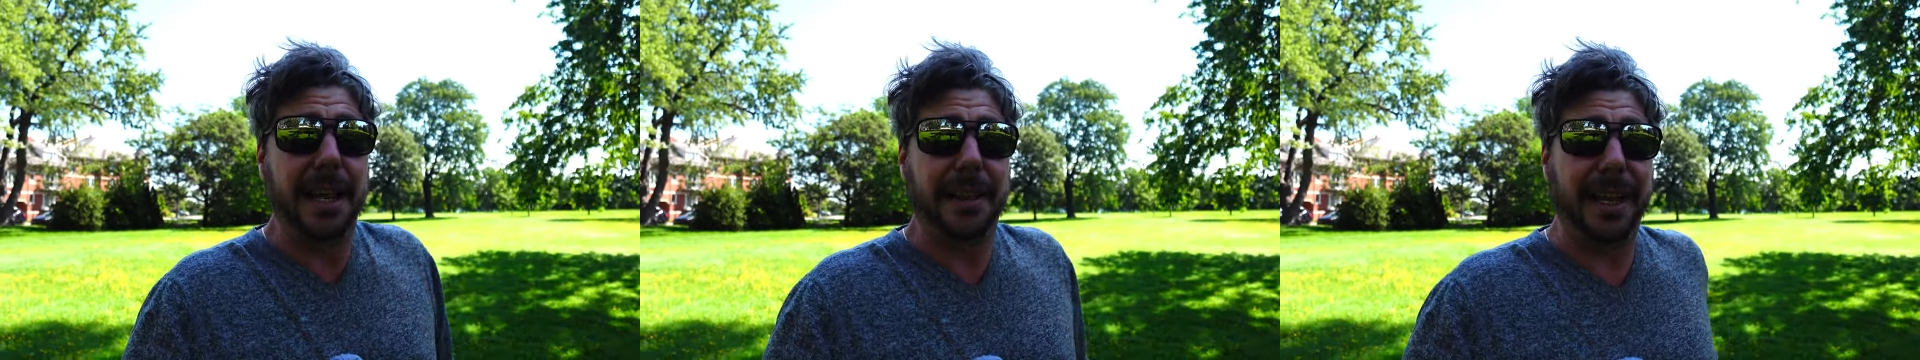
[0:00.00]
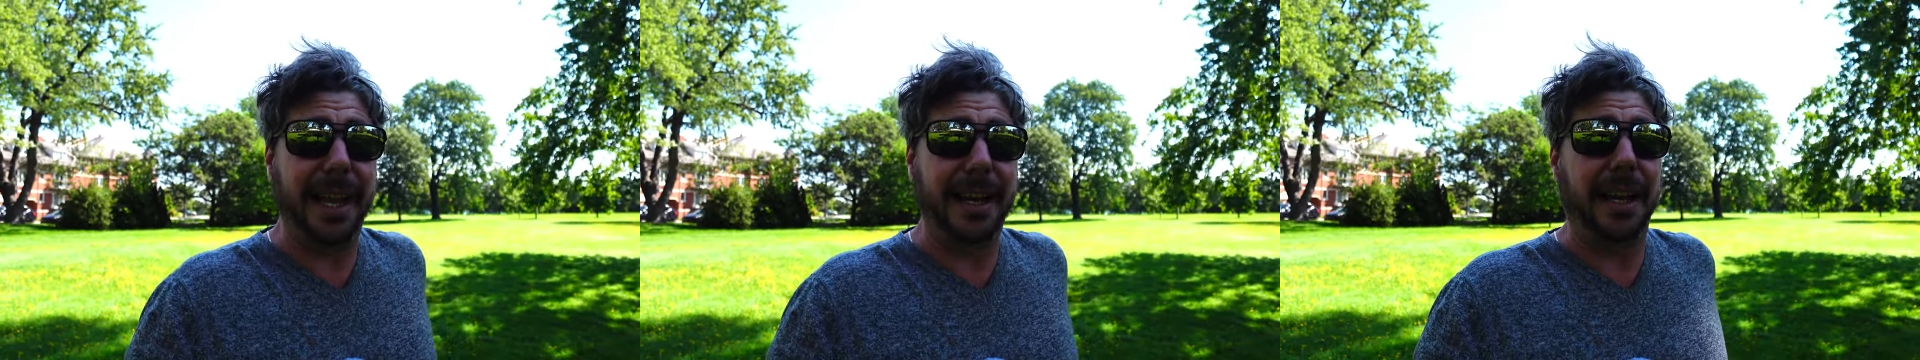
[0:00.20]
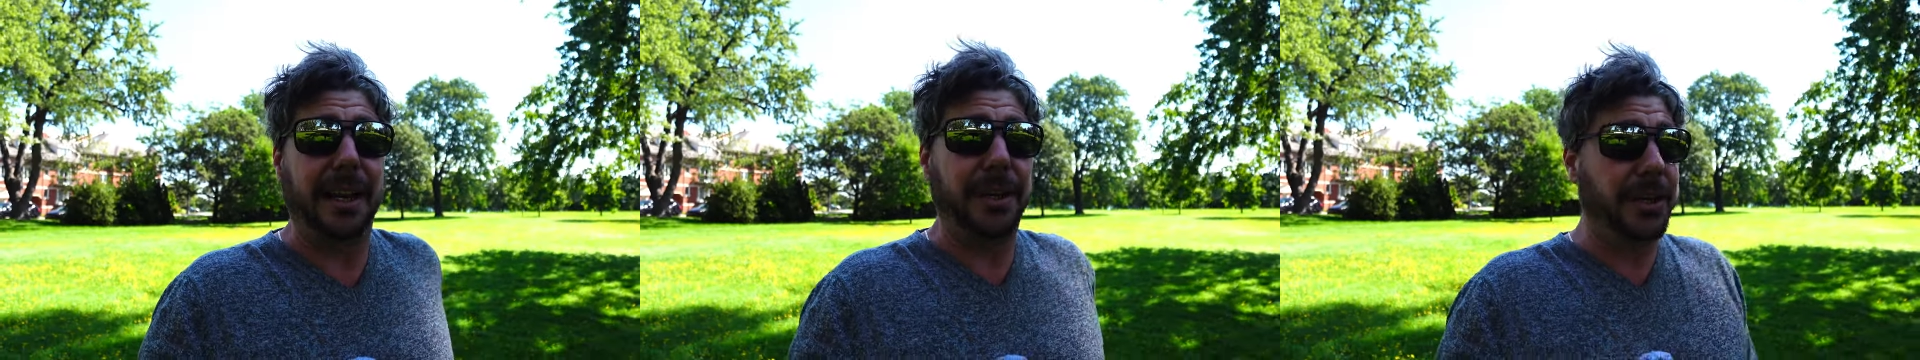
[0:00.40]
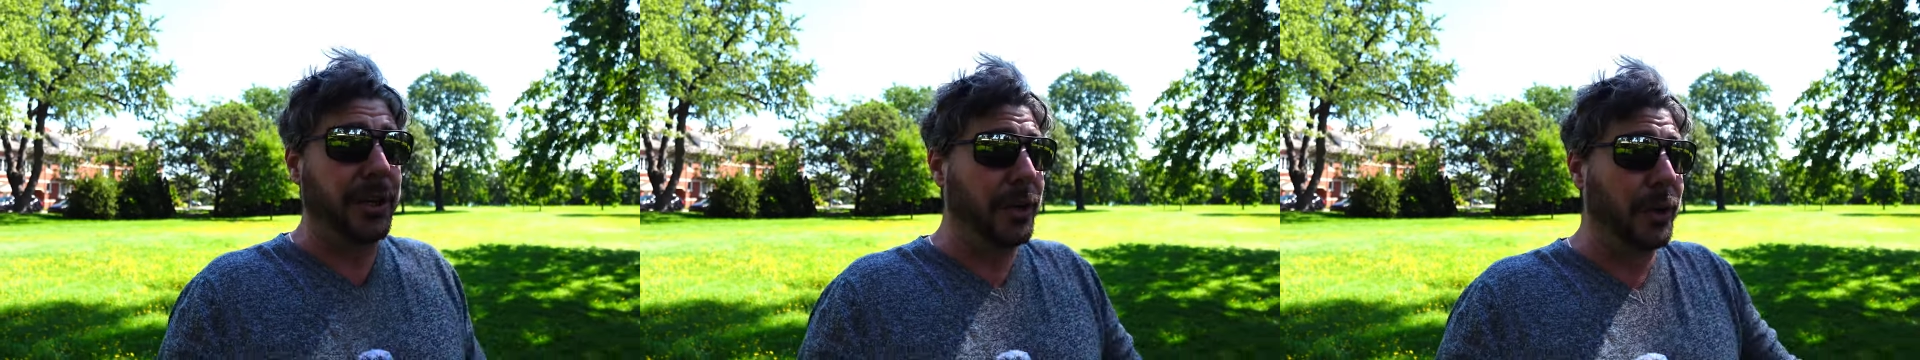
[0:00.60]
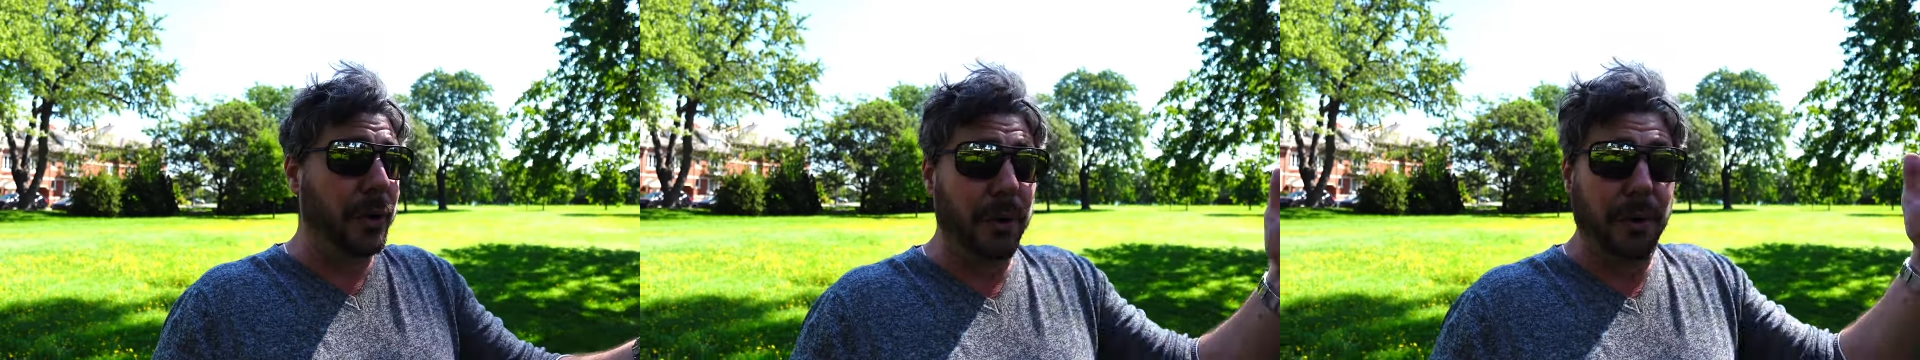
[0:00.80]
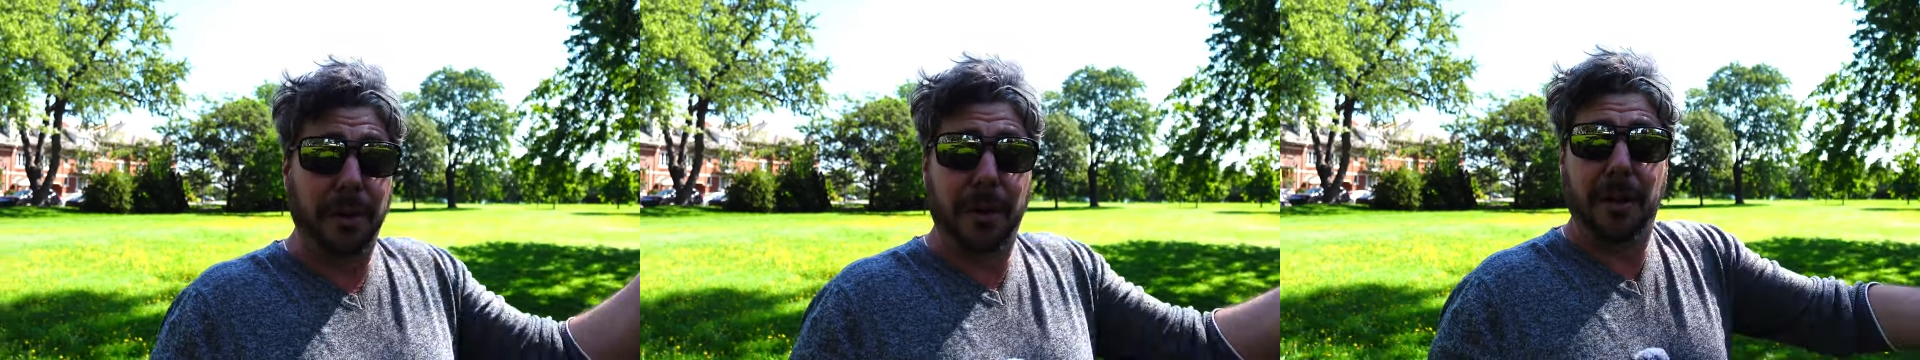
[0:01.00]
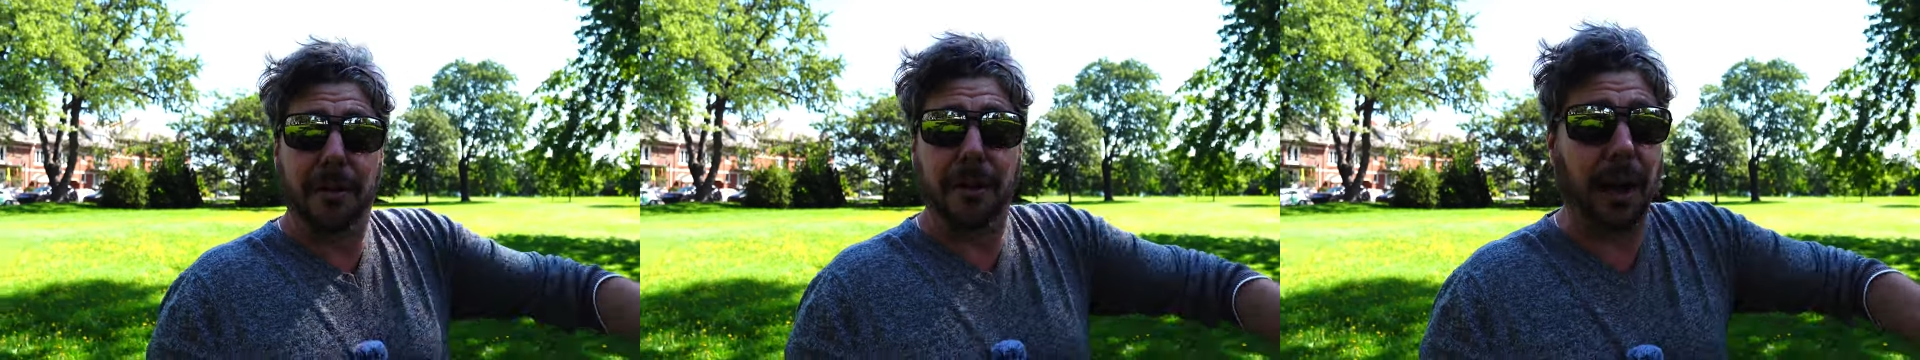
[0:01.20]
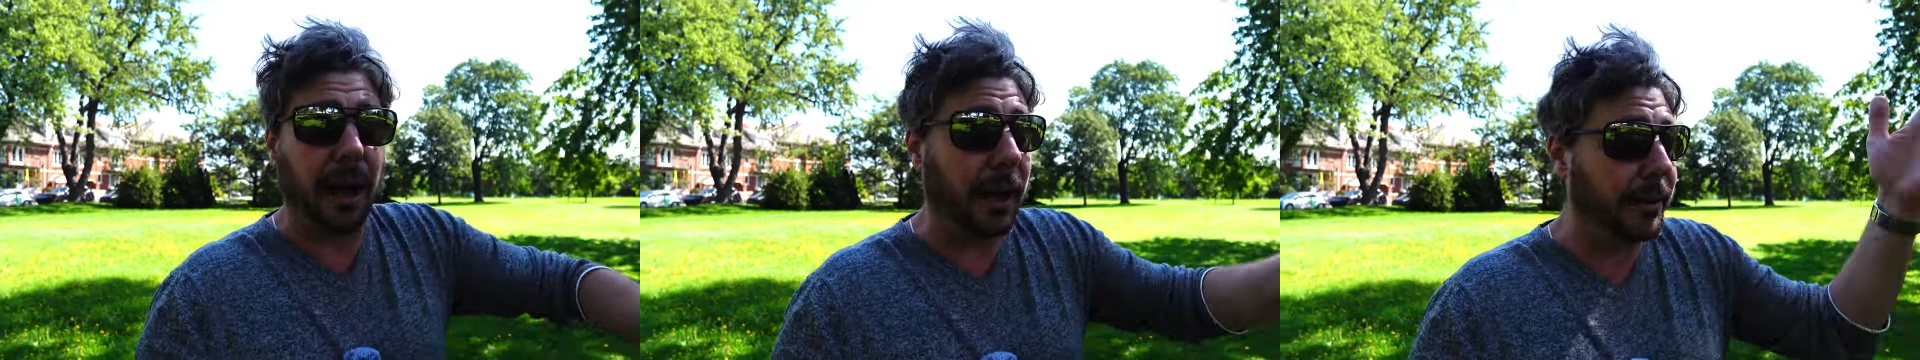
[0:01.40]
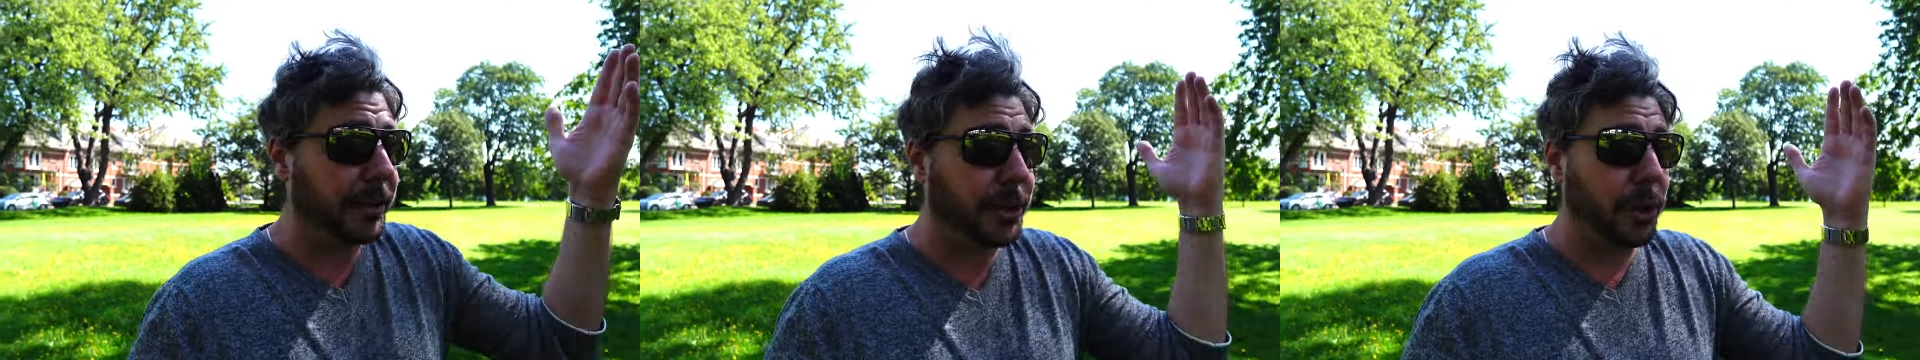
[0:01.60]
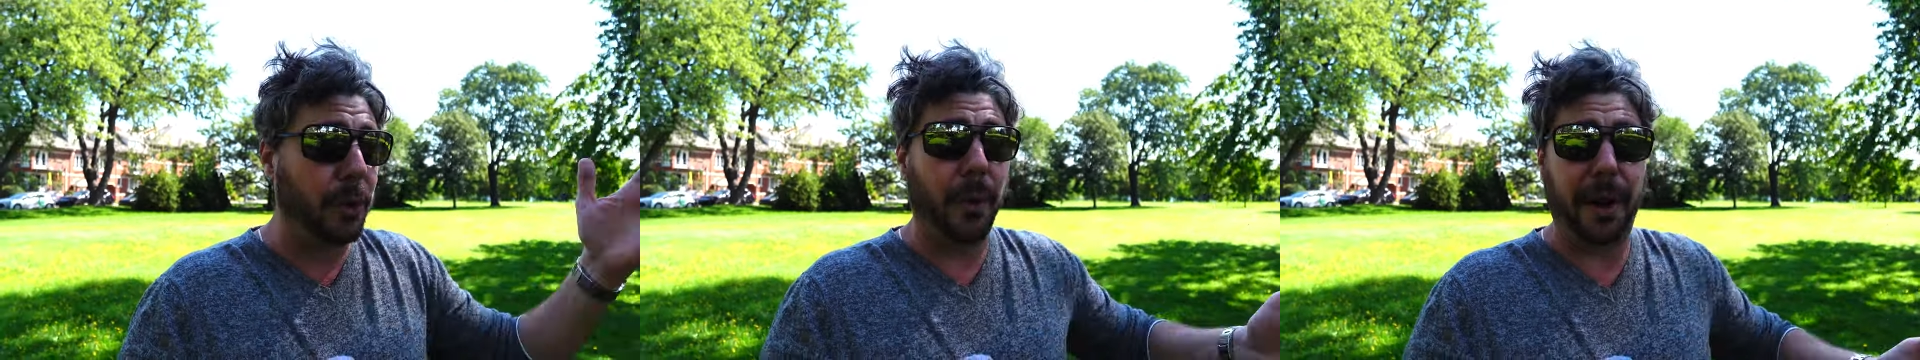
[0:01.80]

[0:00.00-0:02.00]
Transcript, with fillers: Then you do